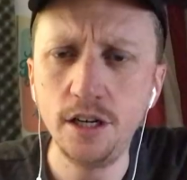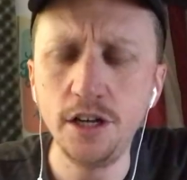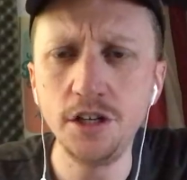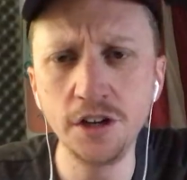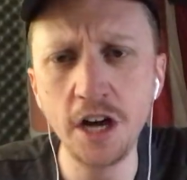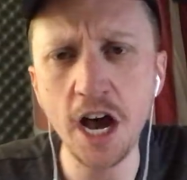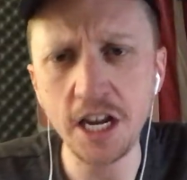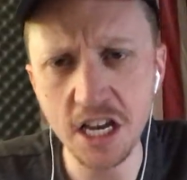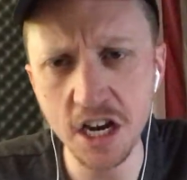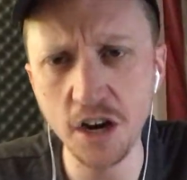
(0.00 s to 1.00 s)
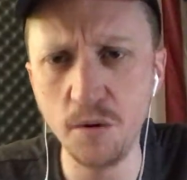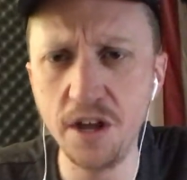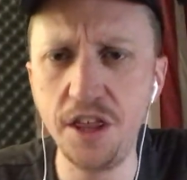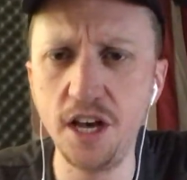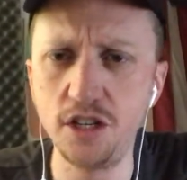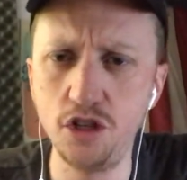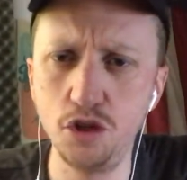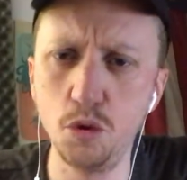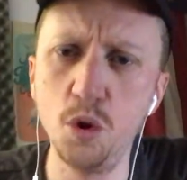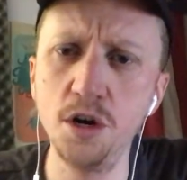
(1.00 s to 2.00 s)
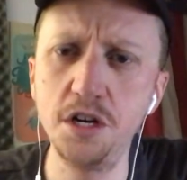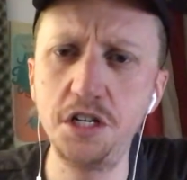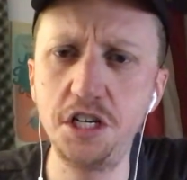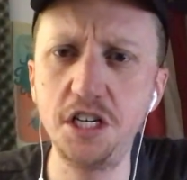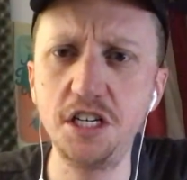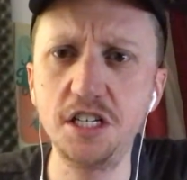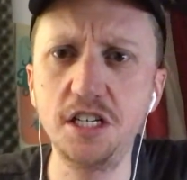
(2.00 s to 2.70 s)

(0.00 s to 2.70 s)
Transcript: You're not here with us, George.